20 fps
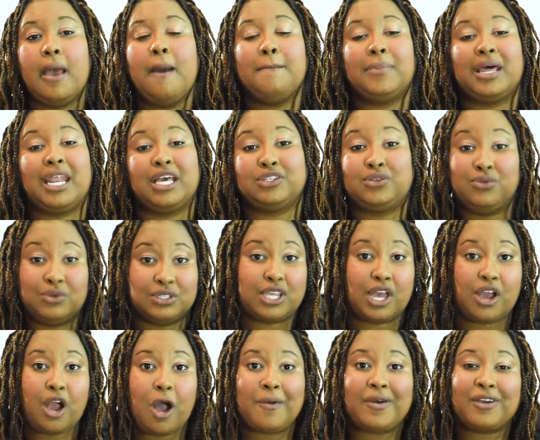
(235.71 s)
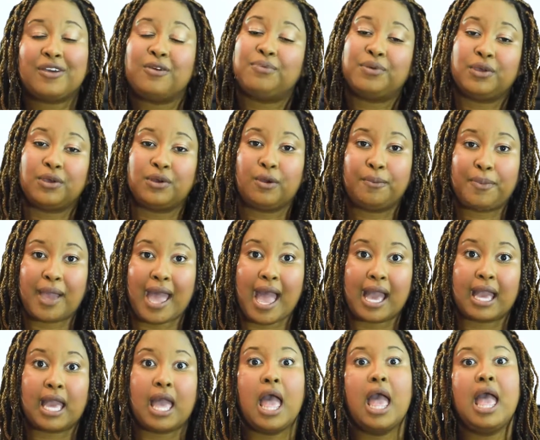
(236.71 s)
but as soon as I got my computer
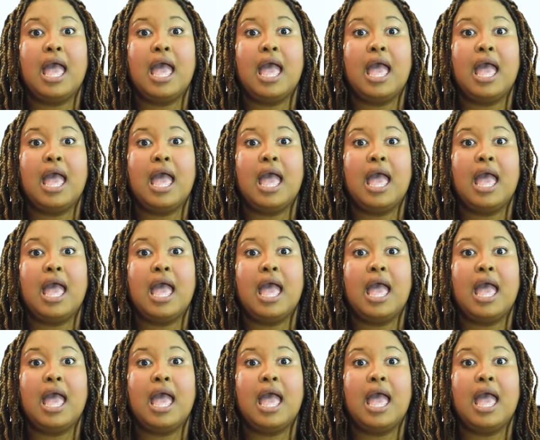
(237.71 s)
back,